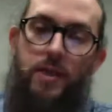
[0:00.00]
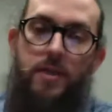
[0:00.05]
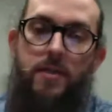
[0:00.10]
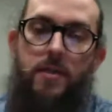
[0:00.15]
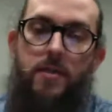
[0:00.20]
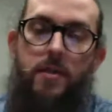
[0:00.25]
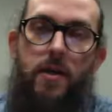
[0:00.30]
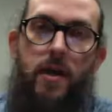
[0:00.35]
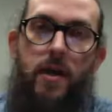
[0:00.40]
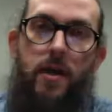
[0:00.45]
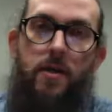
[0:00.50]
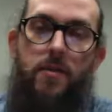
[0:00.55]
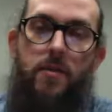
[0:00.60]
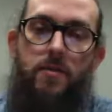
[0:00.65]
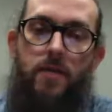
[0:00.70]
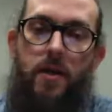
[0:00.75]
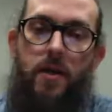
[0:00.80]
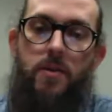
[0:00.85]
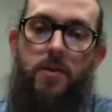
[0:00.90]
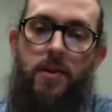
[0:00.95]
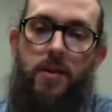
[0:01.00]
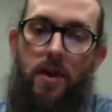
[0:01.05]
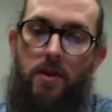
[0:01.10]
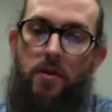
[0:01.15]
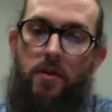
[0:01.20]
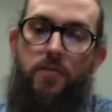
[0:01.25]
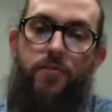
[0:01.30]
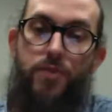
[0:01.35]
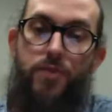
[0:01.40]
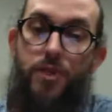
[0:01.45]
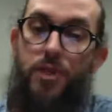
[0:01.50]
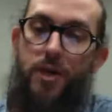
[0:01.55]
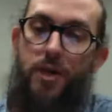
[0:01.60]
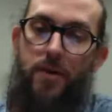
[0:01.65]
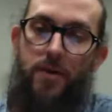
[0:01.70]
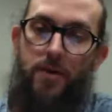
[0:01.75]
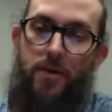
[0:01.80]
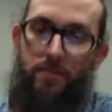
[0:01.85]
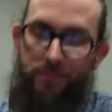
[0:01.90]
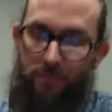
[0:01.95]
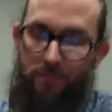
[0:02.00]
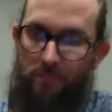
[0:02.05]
it, and the idea of resharing